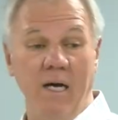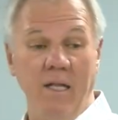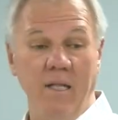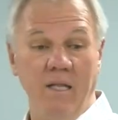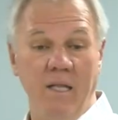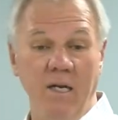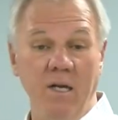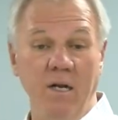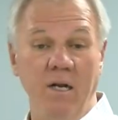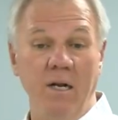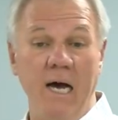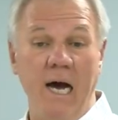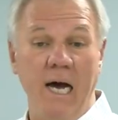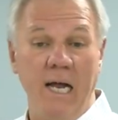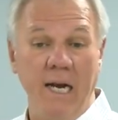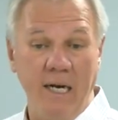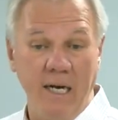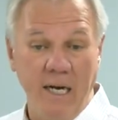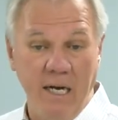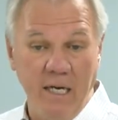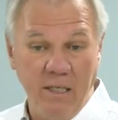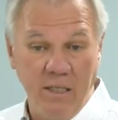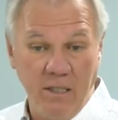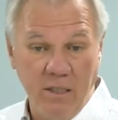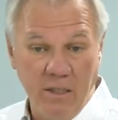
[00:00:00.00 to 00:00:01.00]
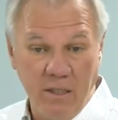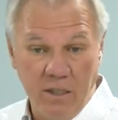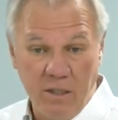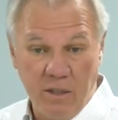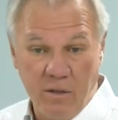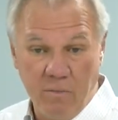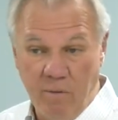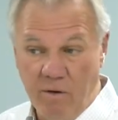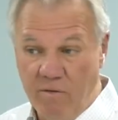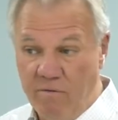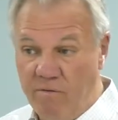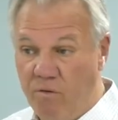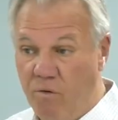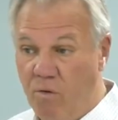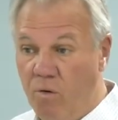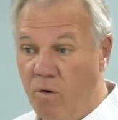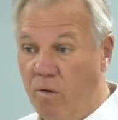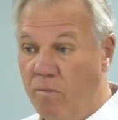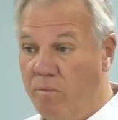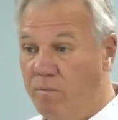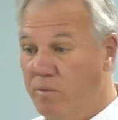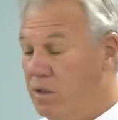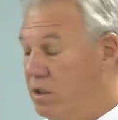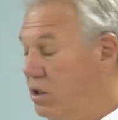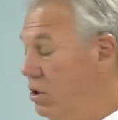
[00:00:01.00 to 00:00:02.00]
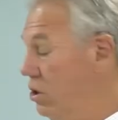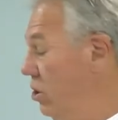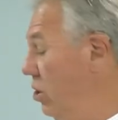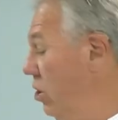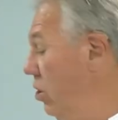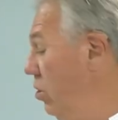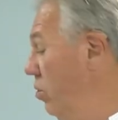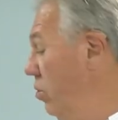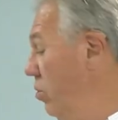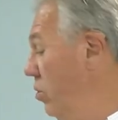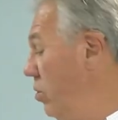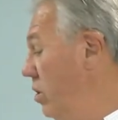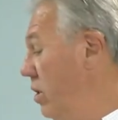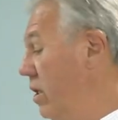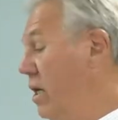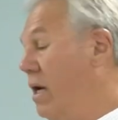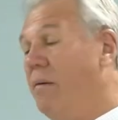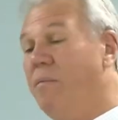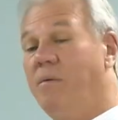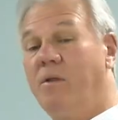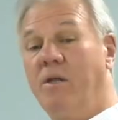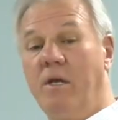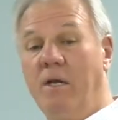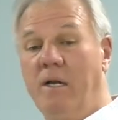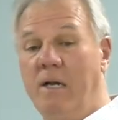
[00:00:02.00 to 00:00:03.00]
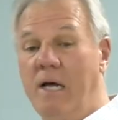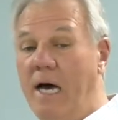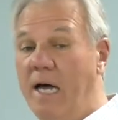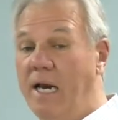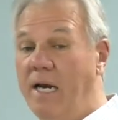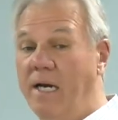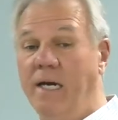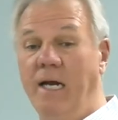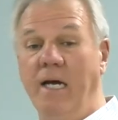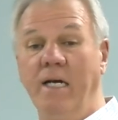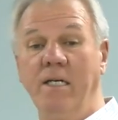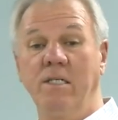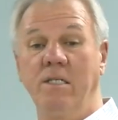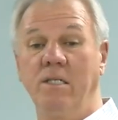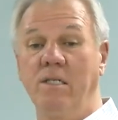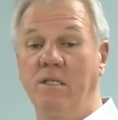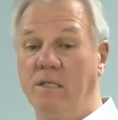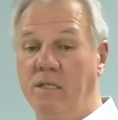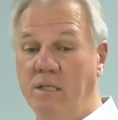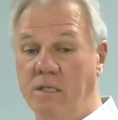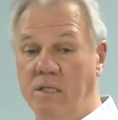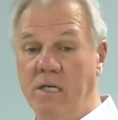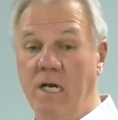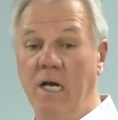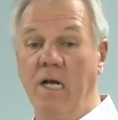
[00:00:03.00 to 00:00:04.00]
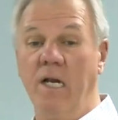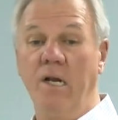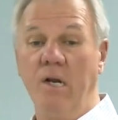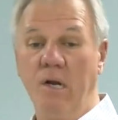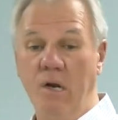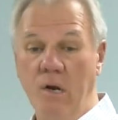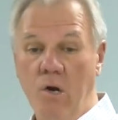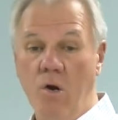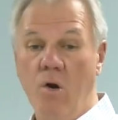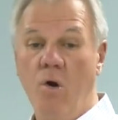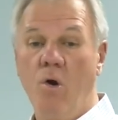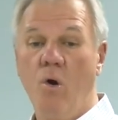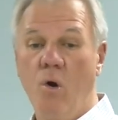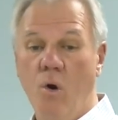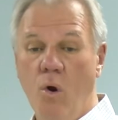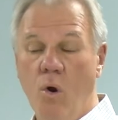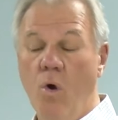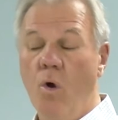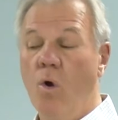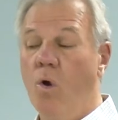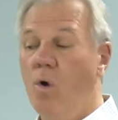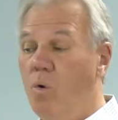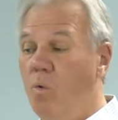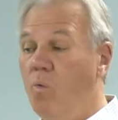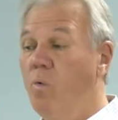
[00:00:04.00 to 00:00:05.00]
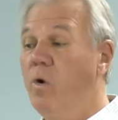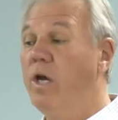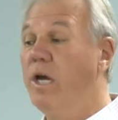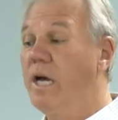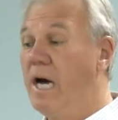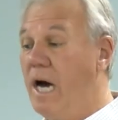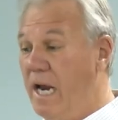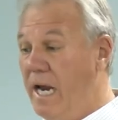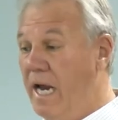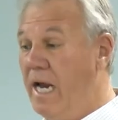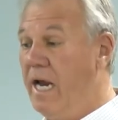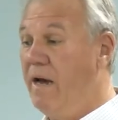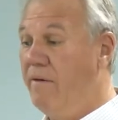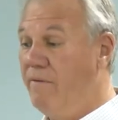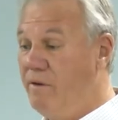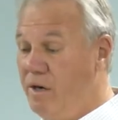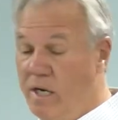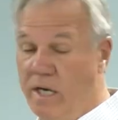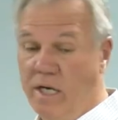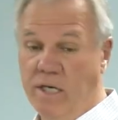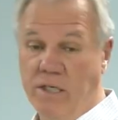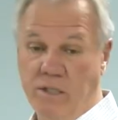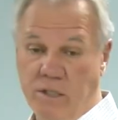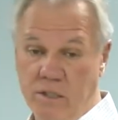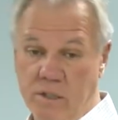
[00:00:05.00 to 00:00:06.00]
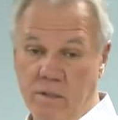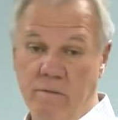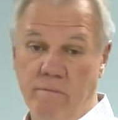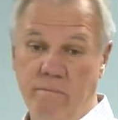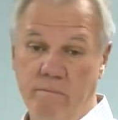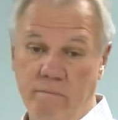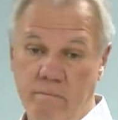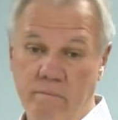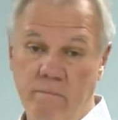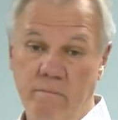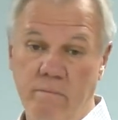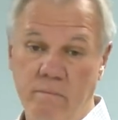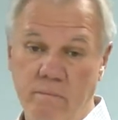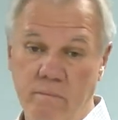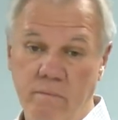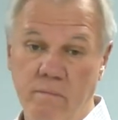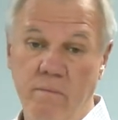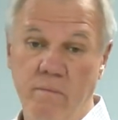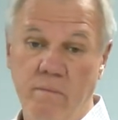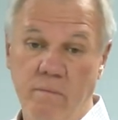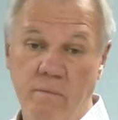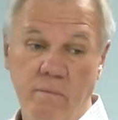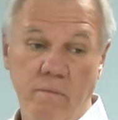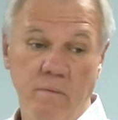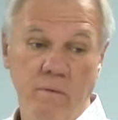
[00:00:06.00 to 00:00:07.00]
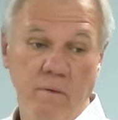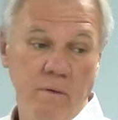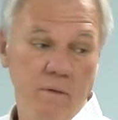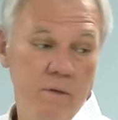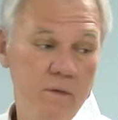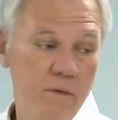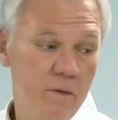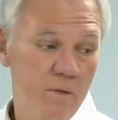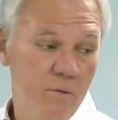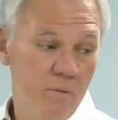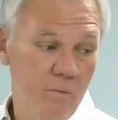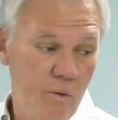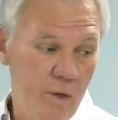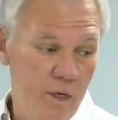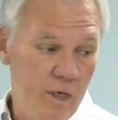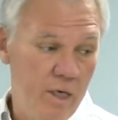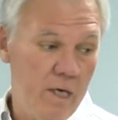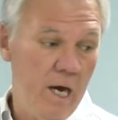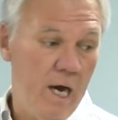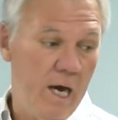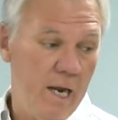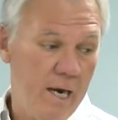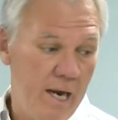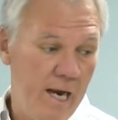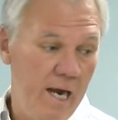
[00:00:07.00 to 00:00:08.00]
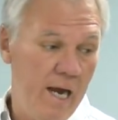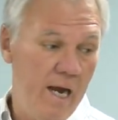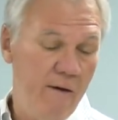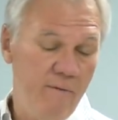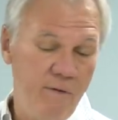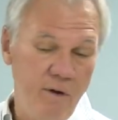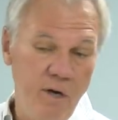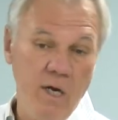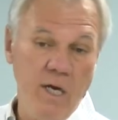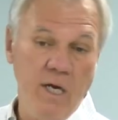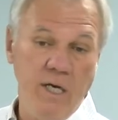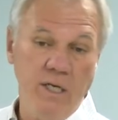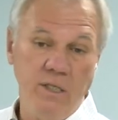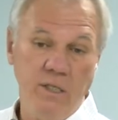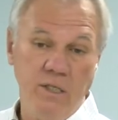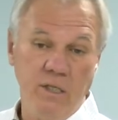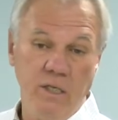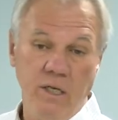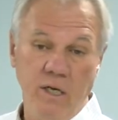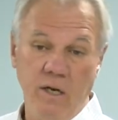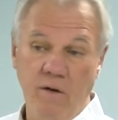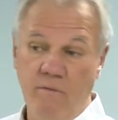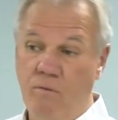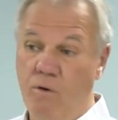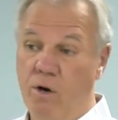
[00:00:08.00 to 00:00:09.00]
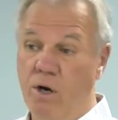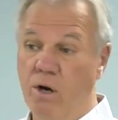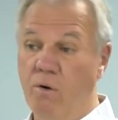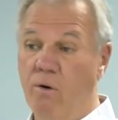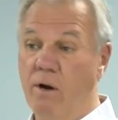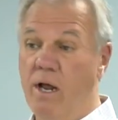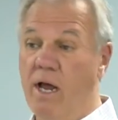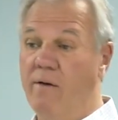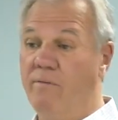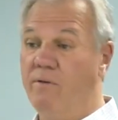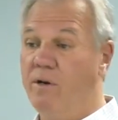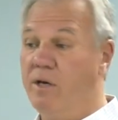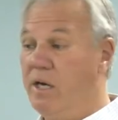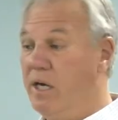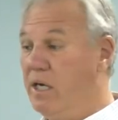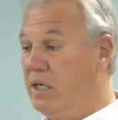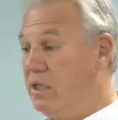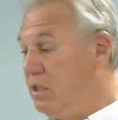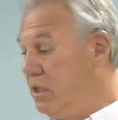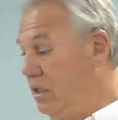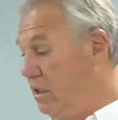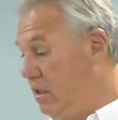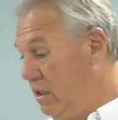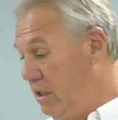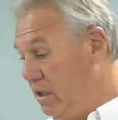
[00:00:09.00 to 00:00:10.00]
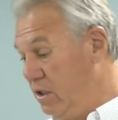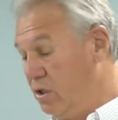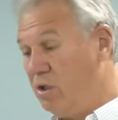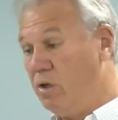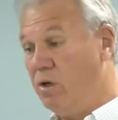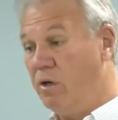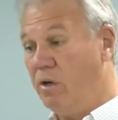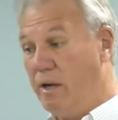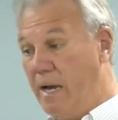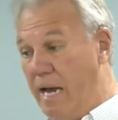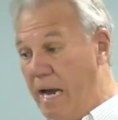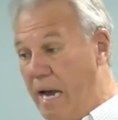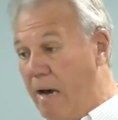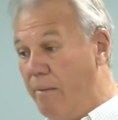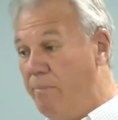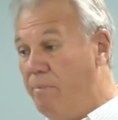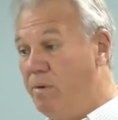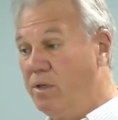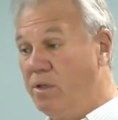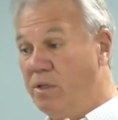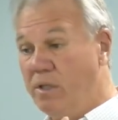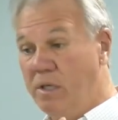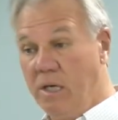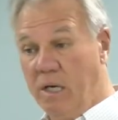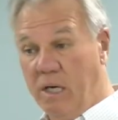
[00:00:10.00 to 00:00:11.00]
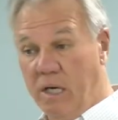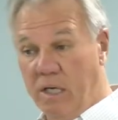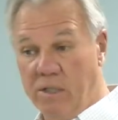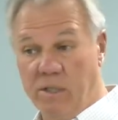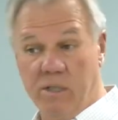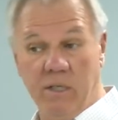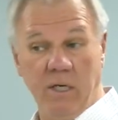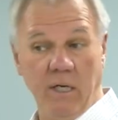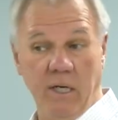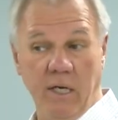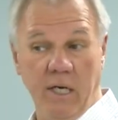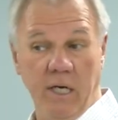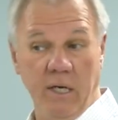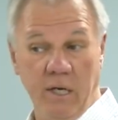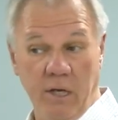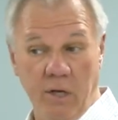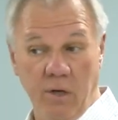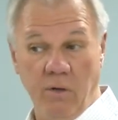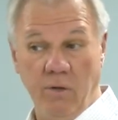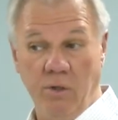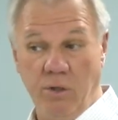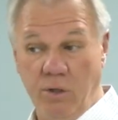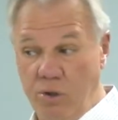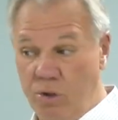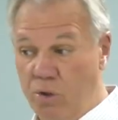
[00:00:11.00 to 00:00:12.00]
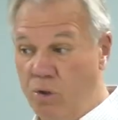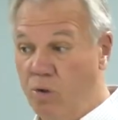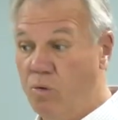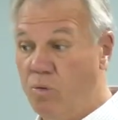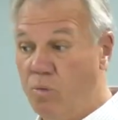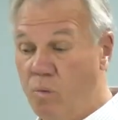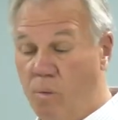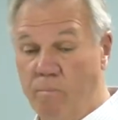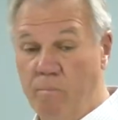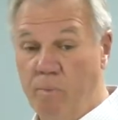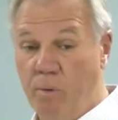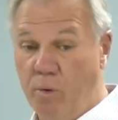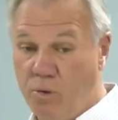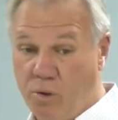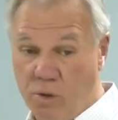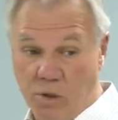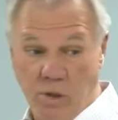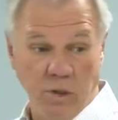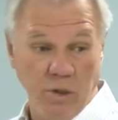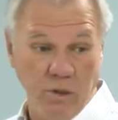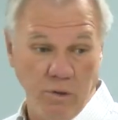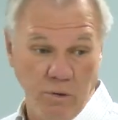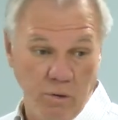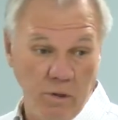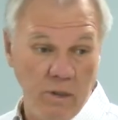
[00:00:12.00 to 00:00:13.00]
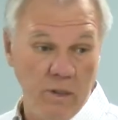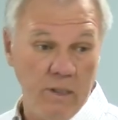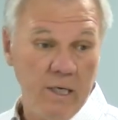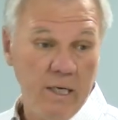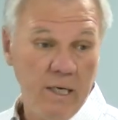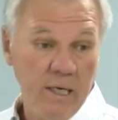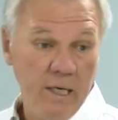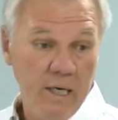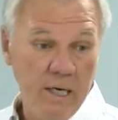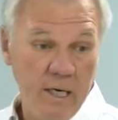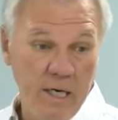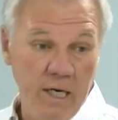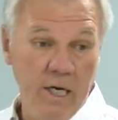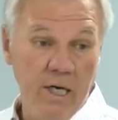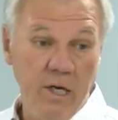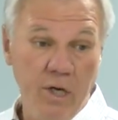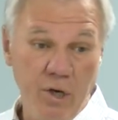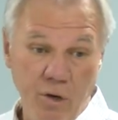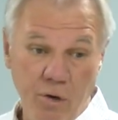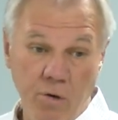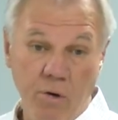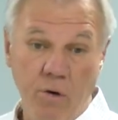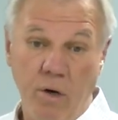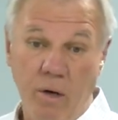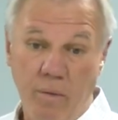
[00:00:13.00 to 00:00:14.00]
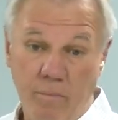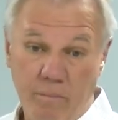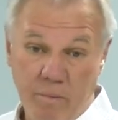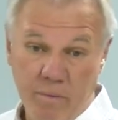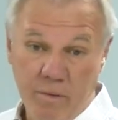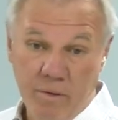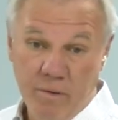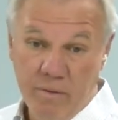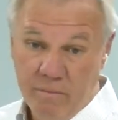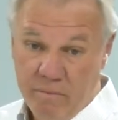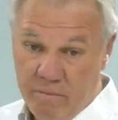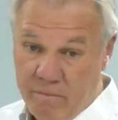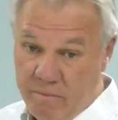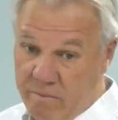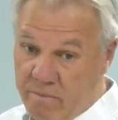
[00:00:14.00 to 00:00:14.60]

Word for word: the, the United Nations has been formed. The Jews come to the United Nations and said, We got to have a nation. We got to have a nation. If we don't have a nation, this could happen to us again. You know, the Jews were persecuted in Europe